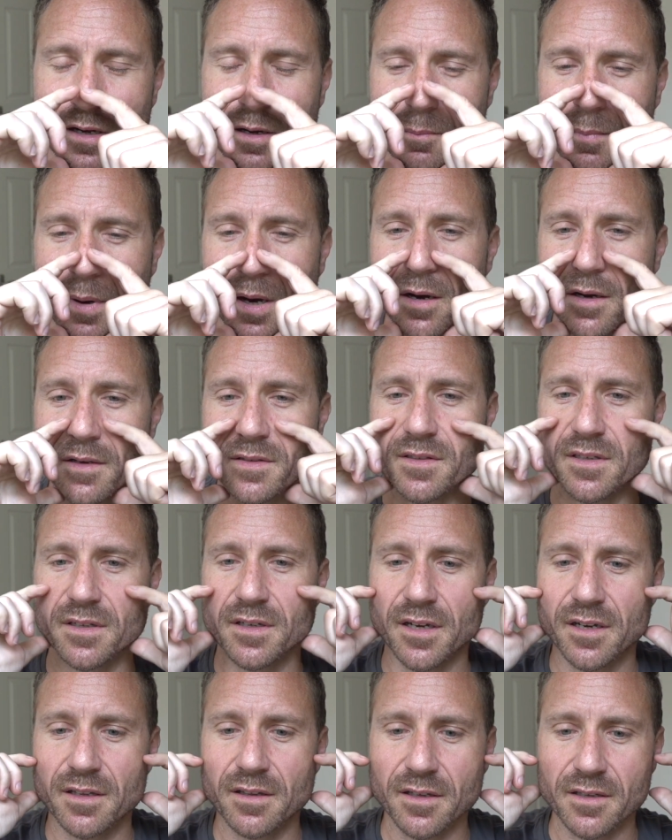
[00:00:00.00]
mask, you
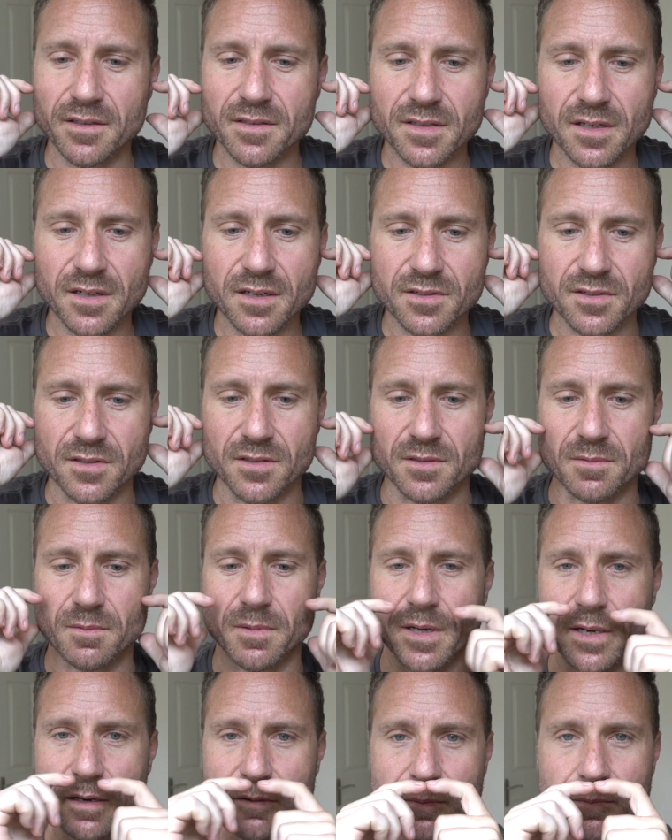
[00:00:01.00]
know, that surgeons
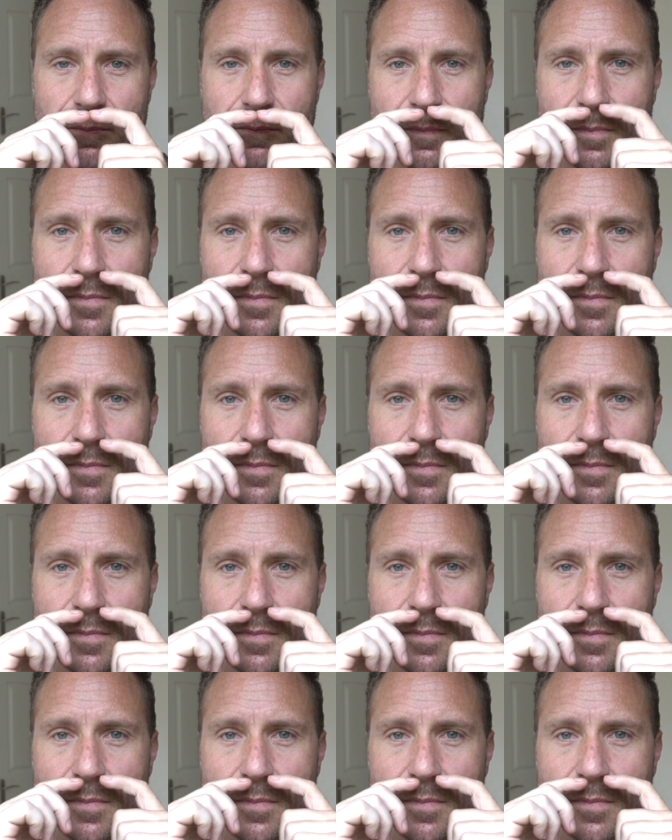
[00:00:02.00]
wear,